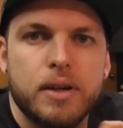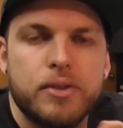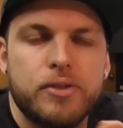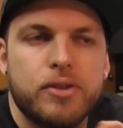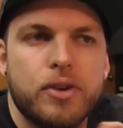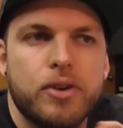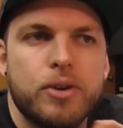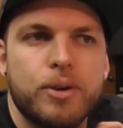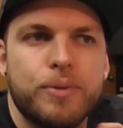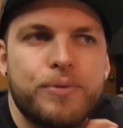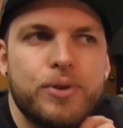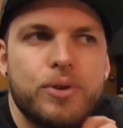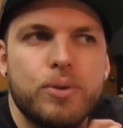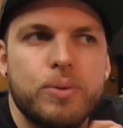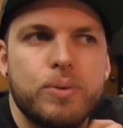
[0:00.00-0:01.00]
So
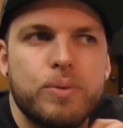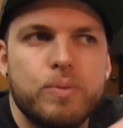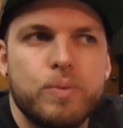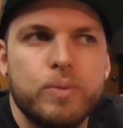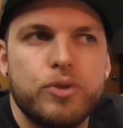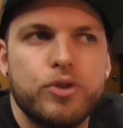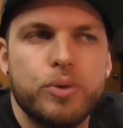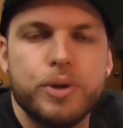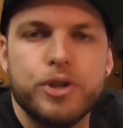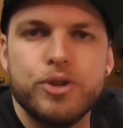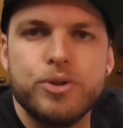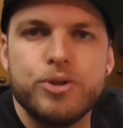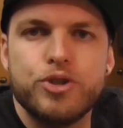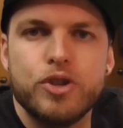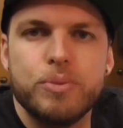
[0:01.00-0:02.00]
if you do a
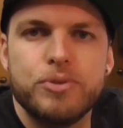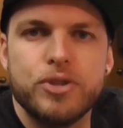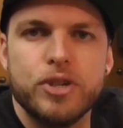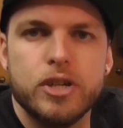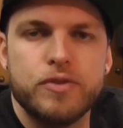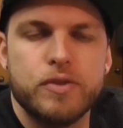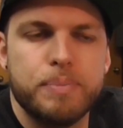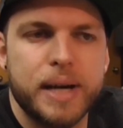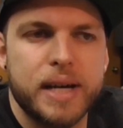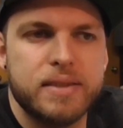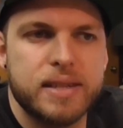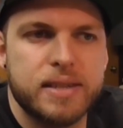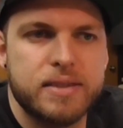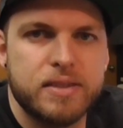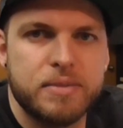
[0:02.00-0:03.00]
YouTube search for
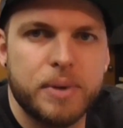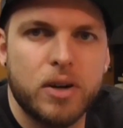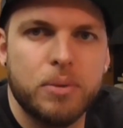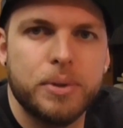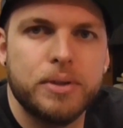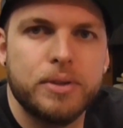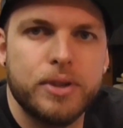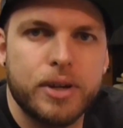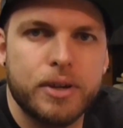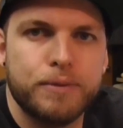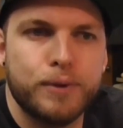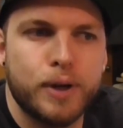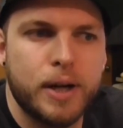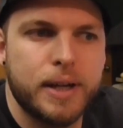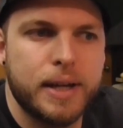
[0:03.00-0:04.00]
Bass Lessons Melbourne, you can
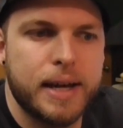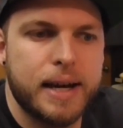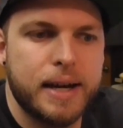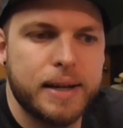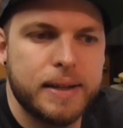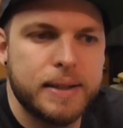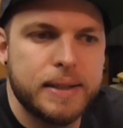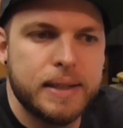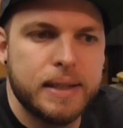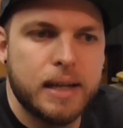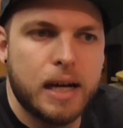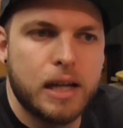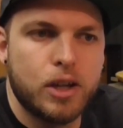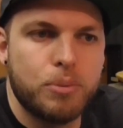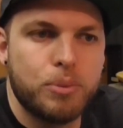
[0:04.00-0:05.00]
find out
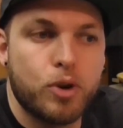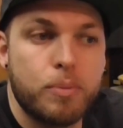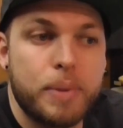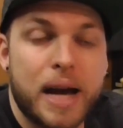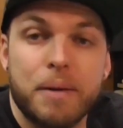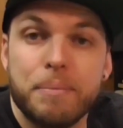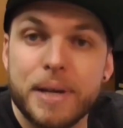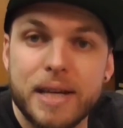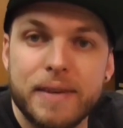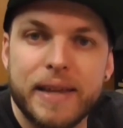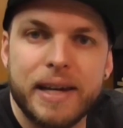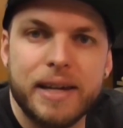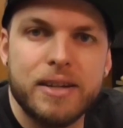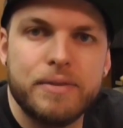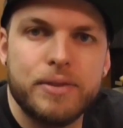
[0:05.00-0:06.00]
a lot more about me in
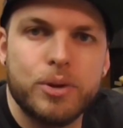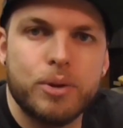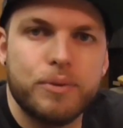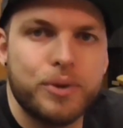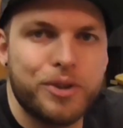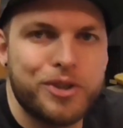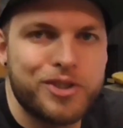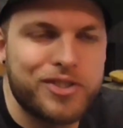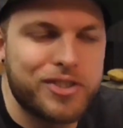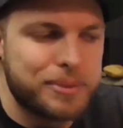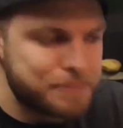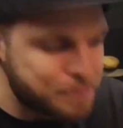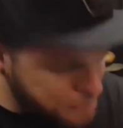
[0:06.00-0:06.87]
that interview if you're interested.